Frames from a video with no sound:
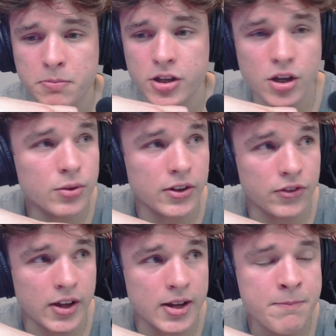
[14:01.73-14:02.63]

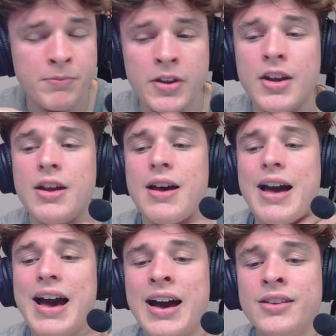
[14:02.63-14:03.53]
beautifully,
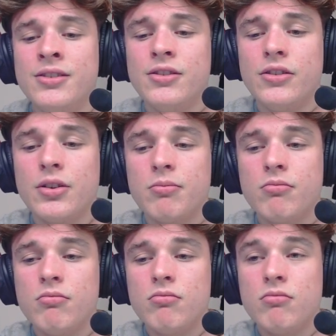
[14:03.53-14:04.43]
and
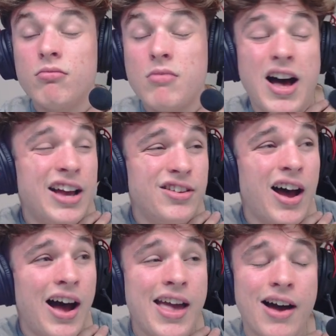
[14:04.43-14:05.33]
I,
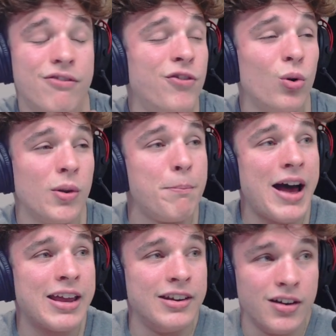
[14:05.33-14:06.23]
I have fallen
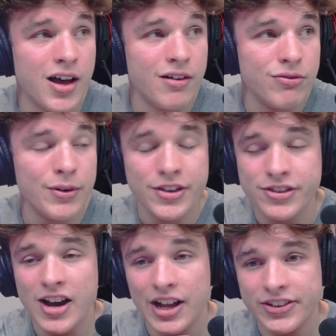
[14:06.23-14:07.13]
back in love with the
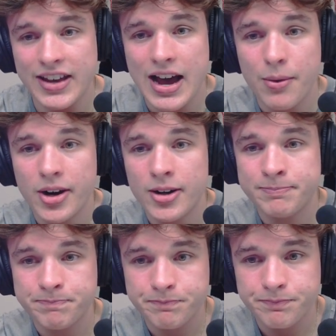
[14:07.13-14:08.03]
Tartakower
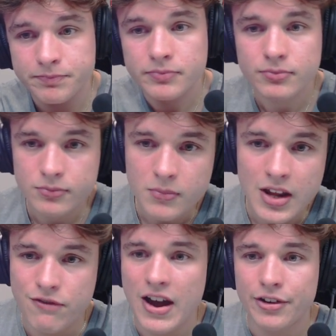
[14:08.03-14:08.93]

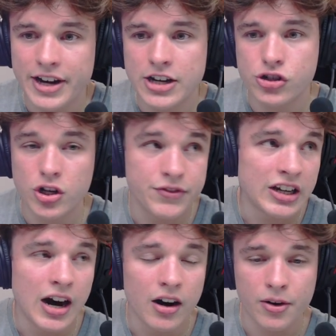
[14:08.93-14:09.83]
variation of the
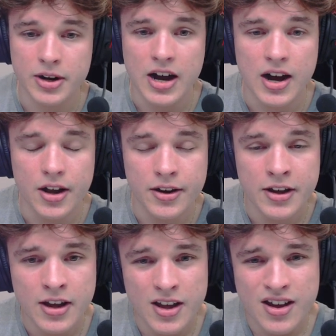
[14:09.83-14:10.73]
Caro Kann.
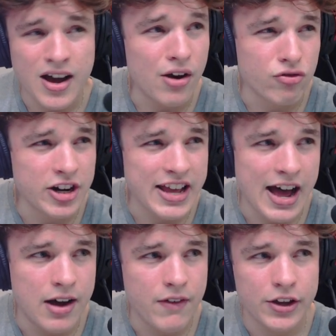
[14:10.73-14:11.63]
I really
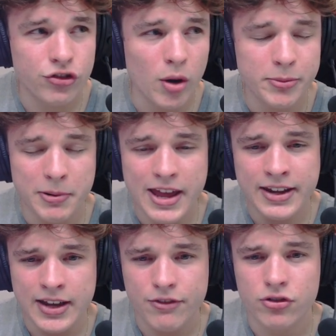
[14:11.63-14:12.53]
have. I stopped
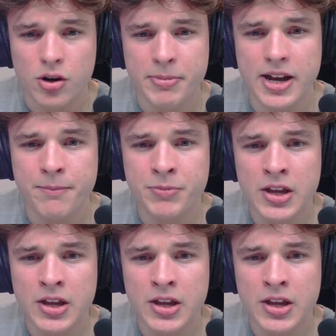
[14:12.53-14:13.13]
playing it for a bit